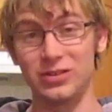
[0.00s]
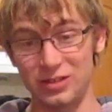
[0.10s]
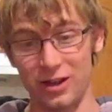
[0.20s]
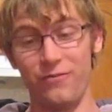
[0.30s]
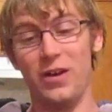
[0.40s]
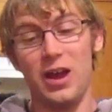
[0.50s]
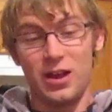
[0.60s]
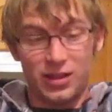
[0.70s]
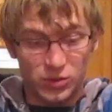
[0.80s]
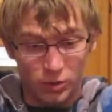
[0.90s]
stuff,
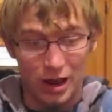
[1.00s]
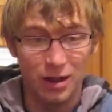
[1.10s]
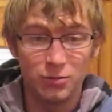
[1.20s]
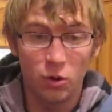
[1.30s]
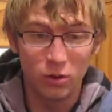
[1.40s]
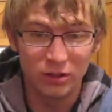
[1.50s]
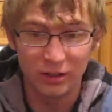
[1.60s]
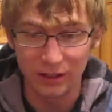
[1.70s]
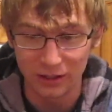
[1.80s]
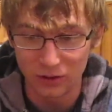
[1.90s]
that's what I'm going to
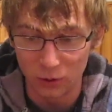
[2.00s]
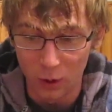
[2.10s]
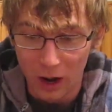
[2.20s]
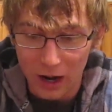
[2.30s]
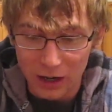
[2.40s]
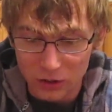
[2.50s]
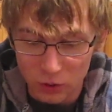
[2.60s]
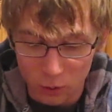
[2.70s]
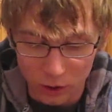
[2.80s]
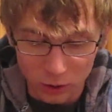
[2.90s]
lead into
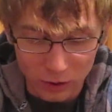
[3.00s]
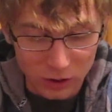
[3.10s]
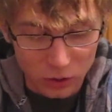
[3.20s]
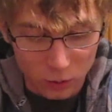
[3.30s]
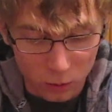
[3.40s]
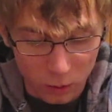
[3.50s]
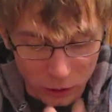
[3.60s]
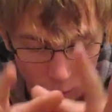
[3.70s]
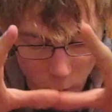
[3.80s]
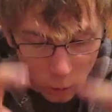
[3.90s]
when
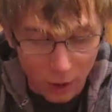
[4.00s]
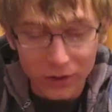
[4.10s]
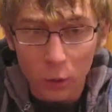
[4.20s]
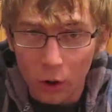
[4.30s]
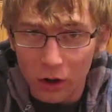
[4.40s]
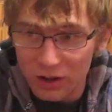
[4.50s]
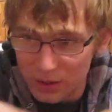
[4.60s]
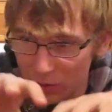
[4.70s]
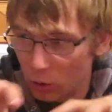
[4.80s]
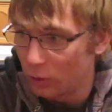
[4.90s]
you want to work on
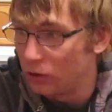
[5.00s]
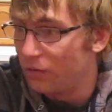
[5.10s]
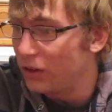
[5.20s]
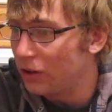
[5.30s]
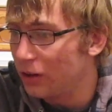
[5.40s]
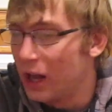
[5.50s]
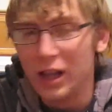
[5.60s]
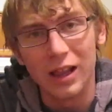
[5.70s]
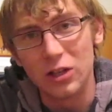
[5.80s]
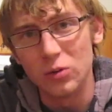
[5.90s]
something or when you feel
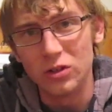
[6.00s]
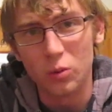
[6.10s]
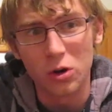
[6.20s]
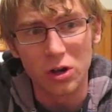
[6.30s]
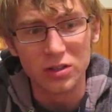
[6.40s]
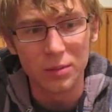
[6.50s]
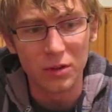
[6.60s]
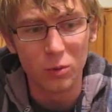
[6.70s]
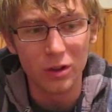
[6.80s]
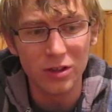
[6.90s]
like you need to work on
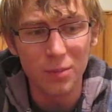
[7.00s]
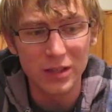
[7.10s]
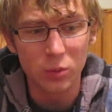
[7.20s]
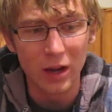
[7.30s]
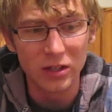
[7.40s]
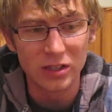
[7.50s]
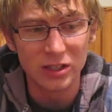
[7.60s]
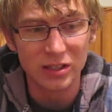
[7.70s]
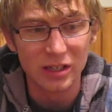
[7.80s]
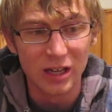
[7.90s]
something, really the best way to
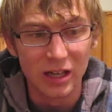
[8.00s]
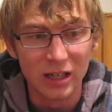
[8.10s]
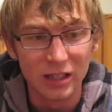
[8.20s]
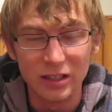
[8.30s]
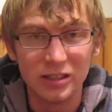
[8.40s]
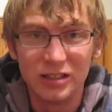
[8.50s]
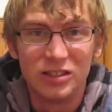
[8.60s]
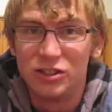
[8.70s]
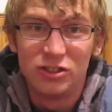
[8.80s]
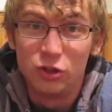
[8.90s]

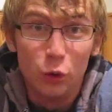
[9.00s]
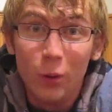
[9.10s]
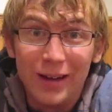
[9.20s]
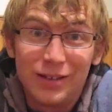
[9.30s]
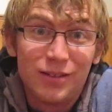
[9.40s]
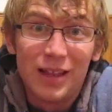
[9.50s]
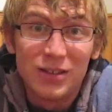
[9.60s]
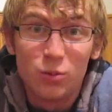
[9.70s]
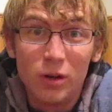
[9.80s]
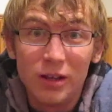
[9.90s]
just do it.
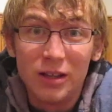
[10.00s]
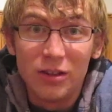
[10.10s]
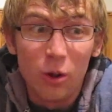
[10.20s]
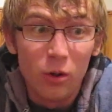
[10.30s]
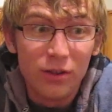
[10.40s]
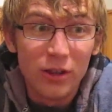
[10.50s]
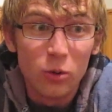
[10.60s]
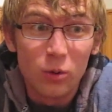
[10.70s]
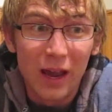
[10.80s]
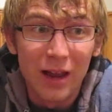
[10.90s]
That's really the only thing
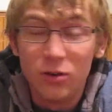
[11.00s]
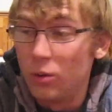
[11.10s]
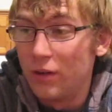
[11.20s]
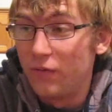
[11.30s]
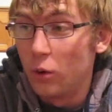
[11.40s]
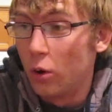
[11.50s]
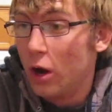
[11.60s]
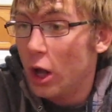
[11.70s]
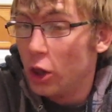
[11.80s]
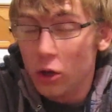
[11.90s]
you can do. If you're
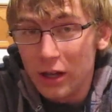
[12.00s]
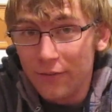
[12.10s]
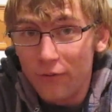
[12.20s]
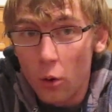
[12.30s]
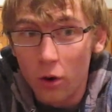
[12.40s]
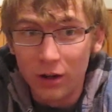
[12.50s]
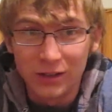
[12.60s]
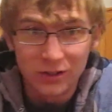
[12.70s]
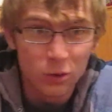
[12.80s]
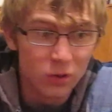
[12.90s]
looking for an
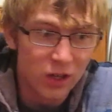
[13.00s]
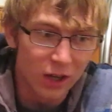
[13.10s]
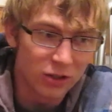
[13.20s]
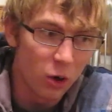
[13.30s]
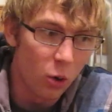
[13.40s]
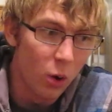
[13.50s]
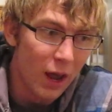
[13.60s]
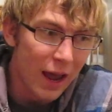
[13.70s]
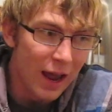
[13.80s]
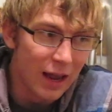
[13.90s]
excuse not to go
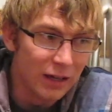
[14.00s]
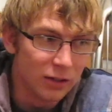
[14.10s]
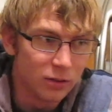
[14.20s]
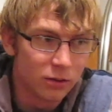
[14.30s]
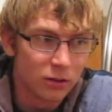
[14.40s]
and